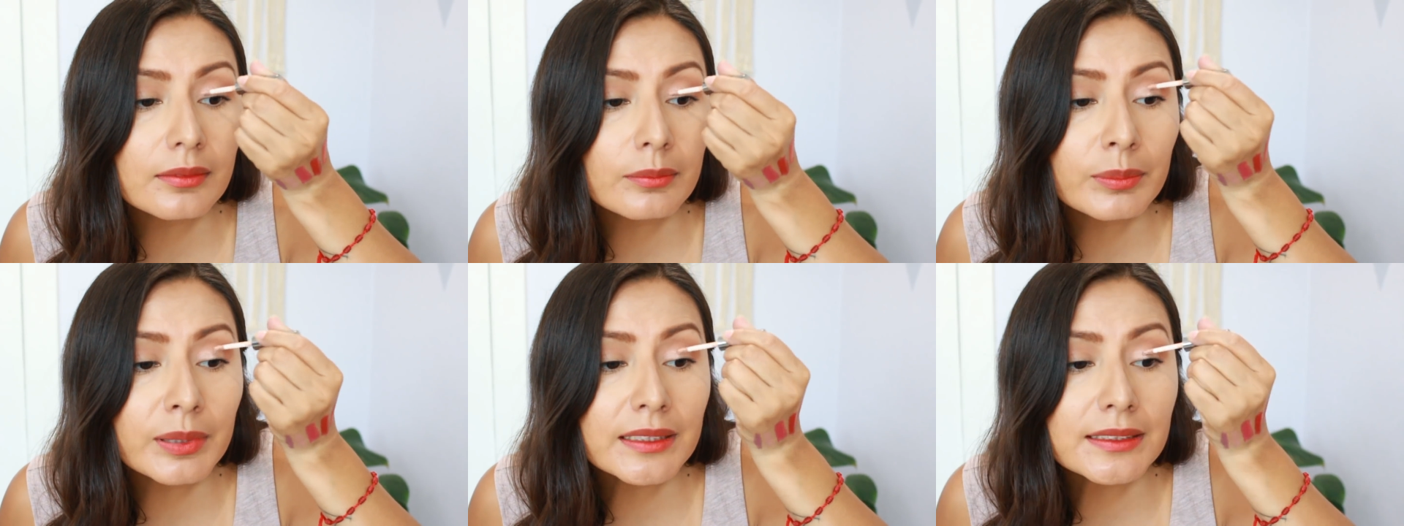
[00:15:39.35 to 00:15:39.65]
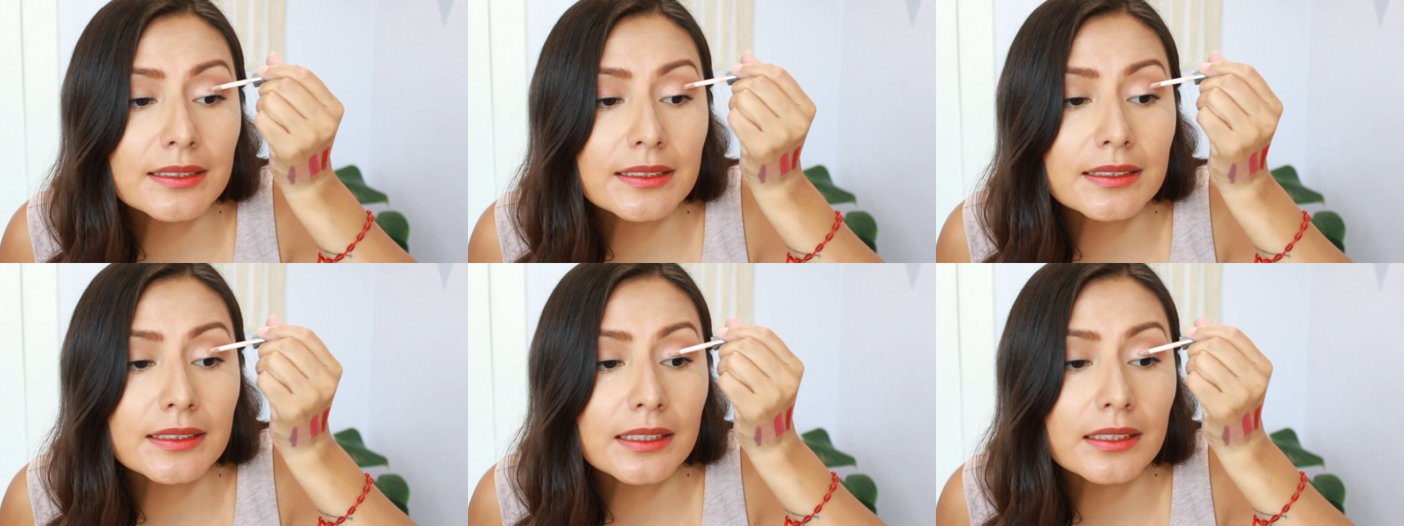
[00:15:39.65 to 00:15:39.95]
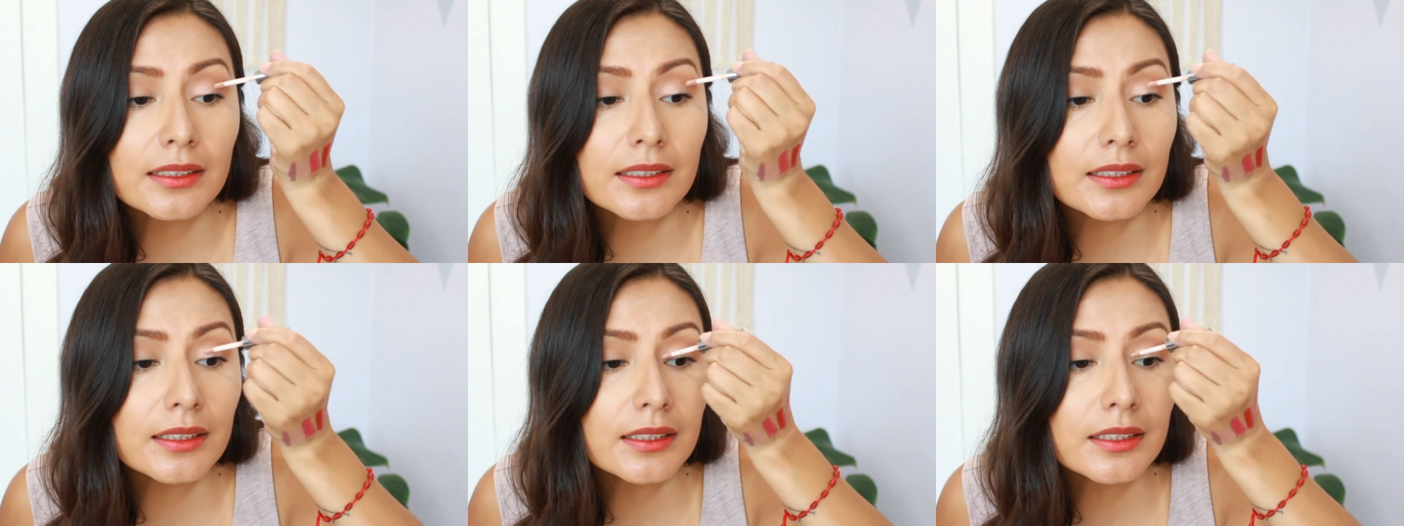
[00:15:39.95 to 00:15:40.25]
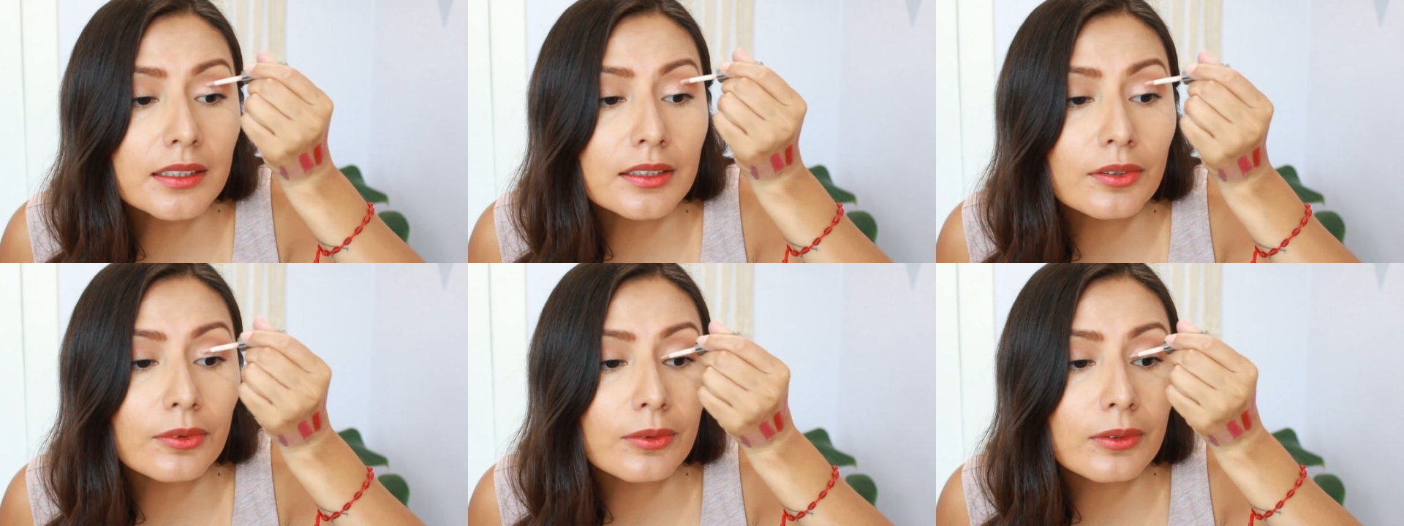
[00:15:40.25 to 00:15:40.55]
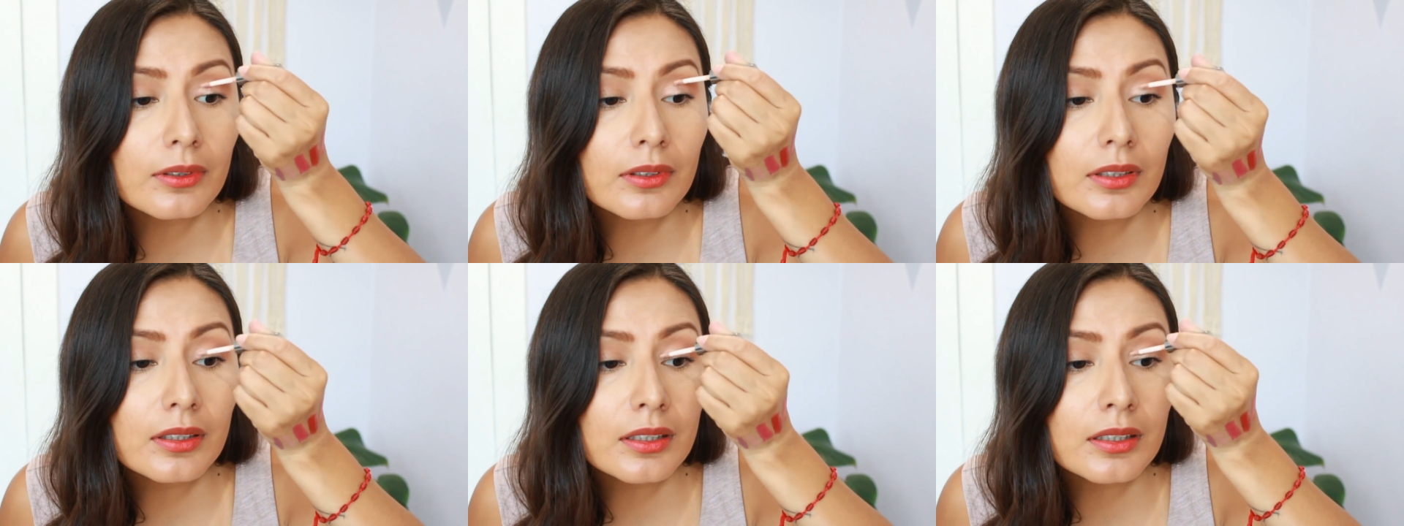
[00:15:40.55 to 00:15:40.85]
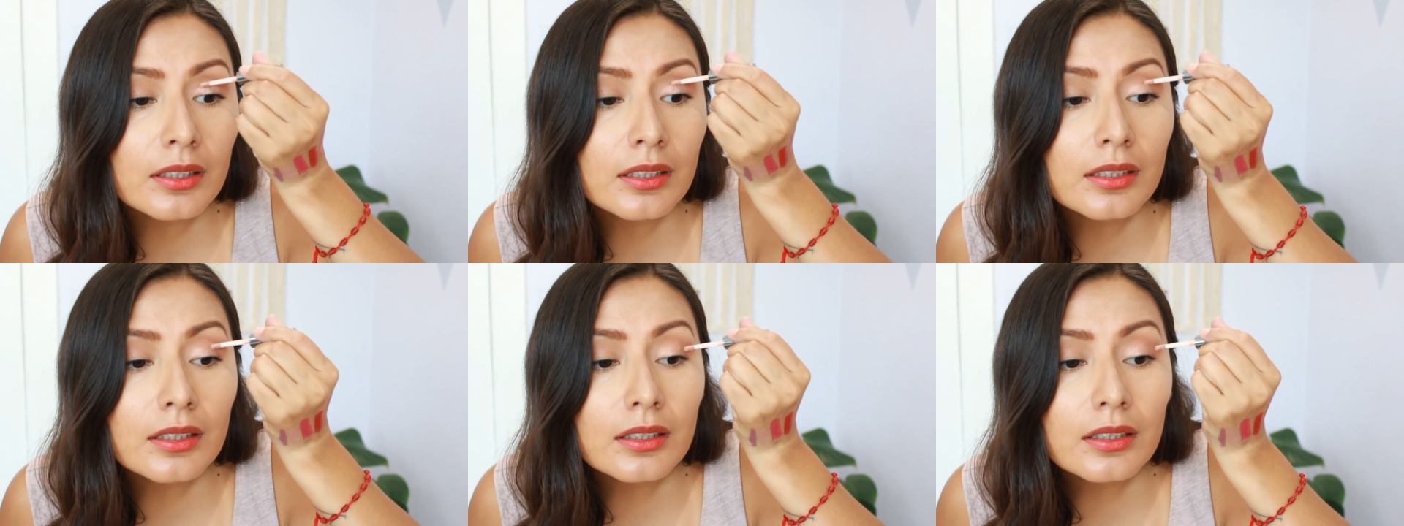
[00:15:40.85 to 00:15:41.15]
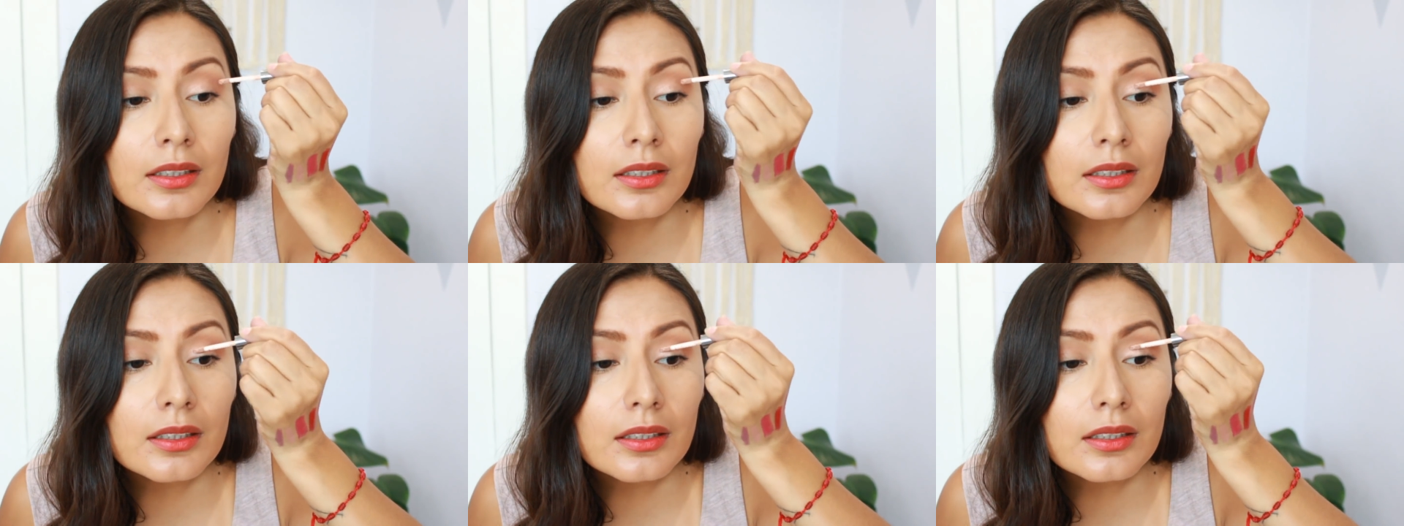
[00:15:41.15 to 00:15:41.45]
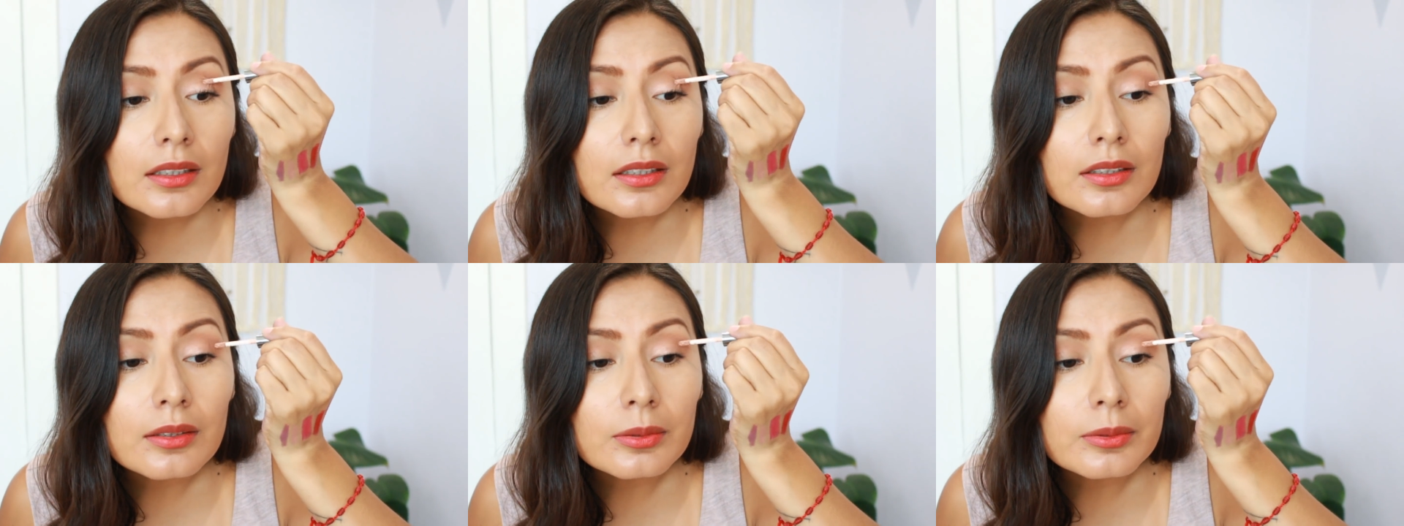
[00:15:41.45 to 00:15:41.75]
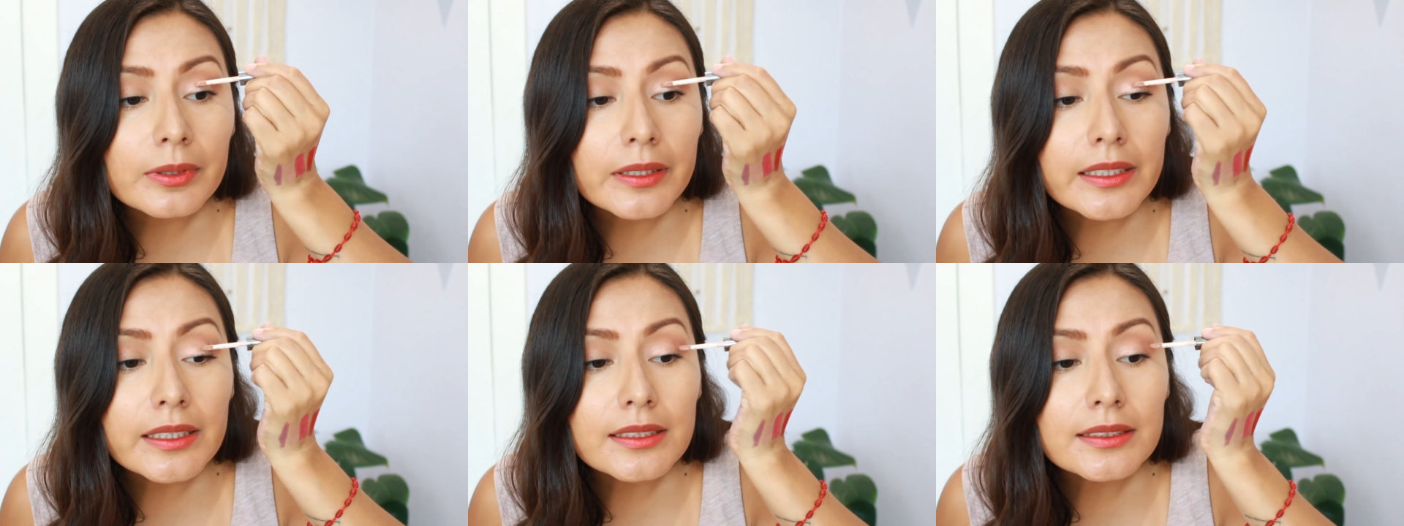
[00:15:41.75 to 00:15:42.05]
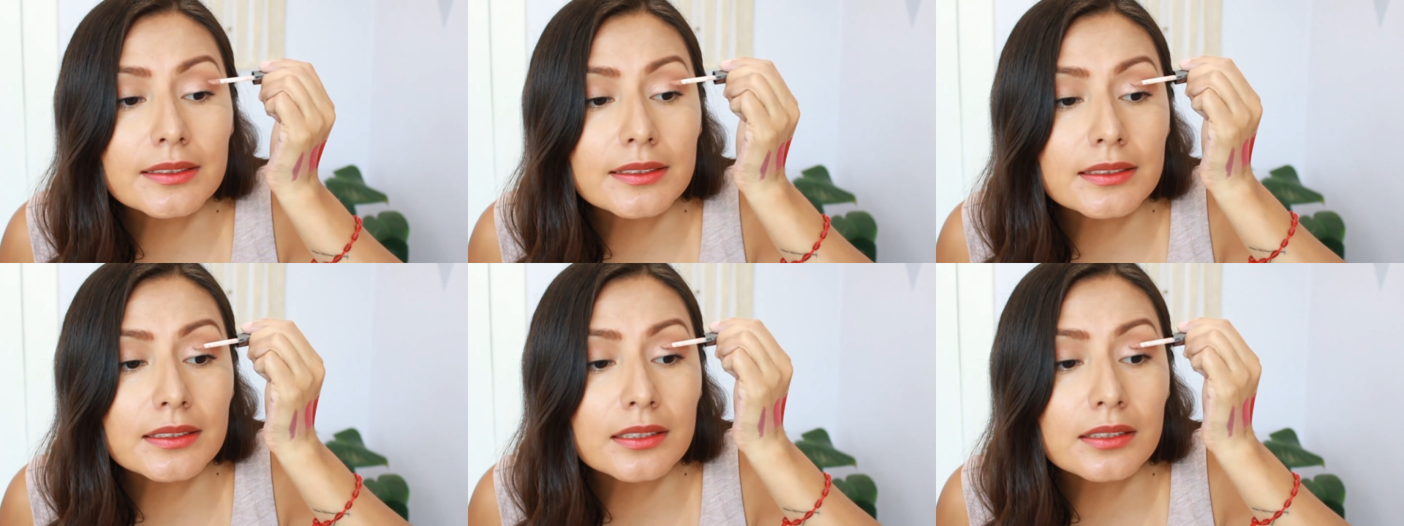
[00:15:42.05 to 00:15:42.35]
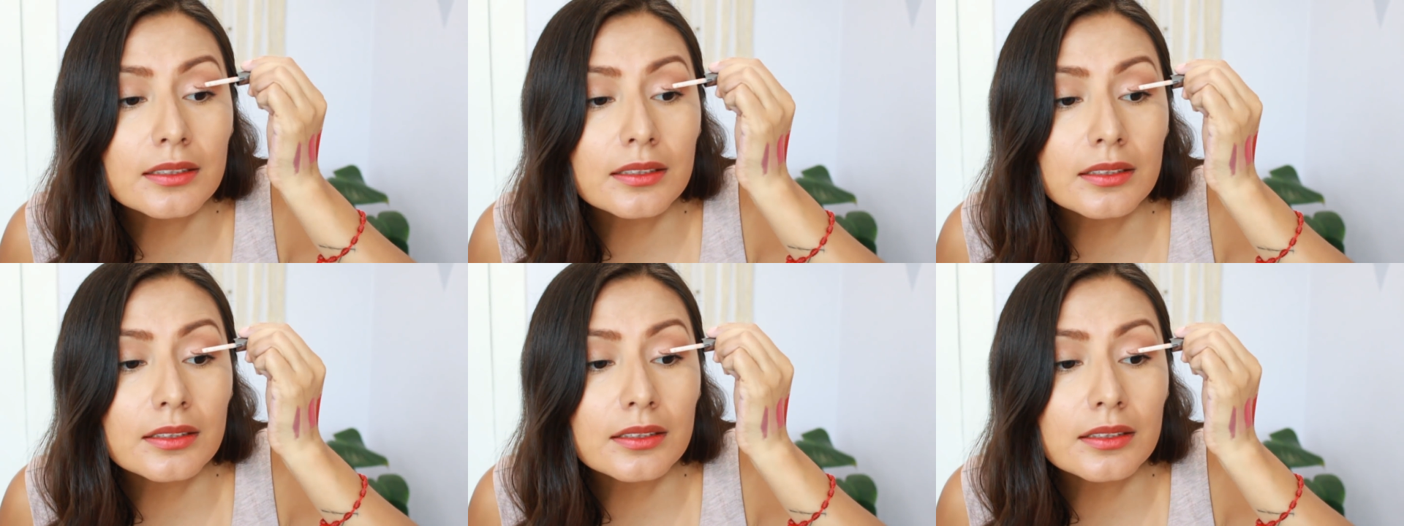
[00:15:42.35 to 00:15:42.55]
be sticky or crease.